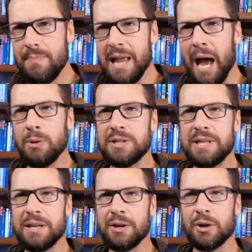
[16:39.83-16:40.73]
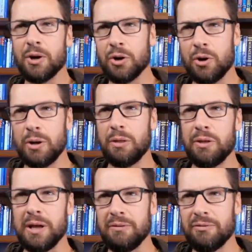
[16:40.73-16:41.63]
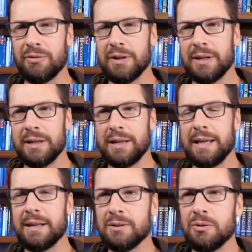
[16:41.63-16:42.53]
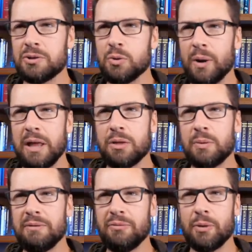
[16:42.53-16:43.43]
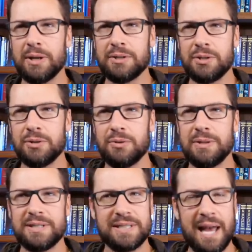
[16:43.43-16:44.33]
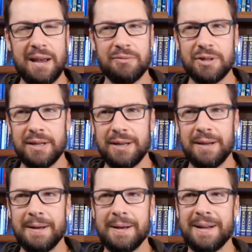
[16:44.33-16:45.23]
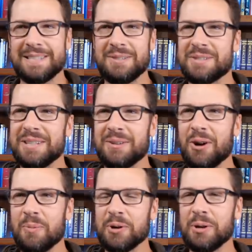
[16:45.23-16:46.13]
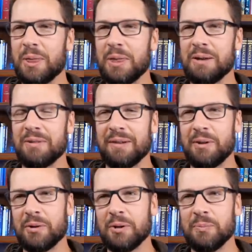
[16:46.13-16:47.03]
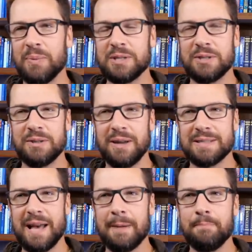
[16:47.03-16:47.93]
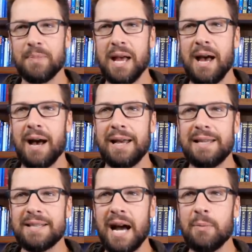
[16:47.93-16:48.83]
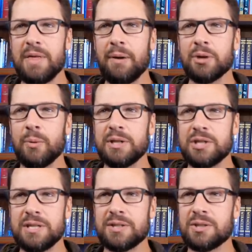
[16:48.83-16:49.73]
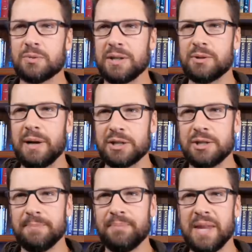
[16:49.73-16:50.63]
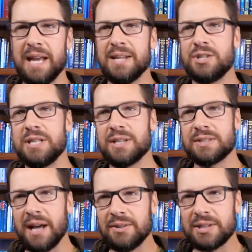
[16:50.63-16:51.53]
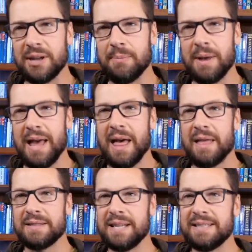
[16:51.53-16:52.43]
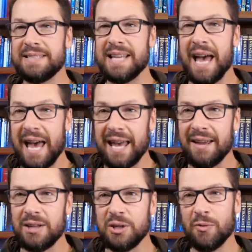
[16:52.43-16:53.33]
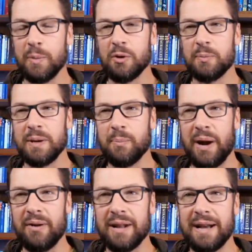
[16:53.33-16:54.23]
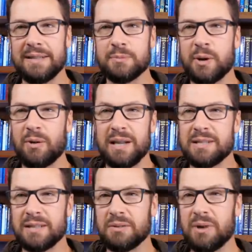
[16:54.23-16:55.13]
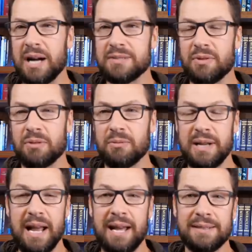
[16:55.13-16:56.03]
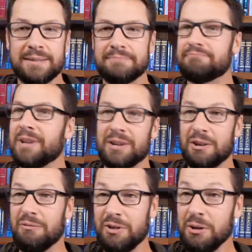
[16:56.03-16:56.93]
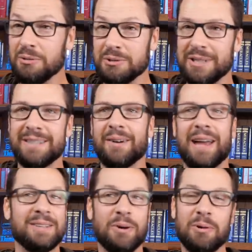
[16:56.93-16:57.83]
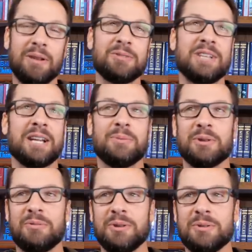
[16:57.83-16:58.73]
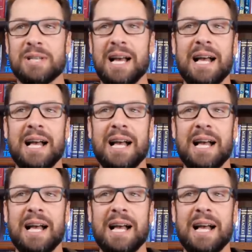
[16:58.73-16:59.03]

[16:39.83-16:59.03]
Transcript: How is the good thief in Luke 23 42 saved? It's interesting you call him the good thief. I've never heard him mentioned as that. Uh, he died without knowing Jesus' resurrection. Jesus tells him, Today you will be with me in paradise, but Christ doesn't rise for three days. Confused. Okay, totally understandable, confused.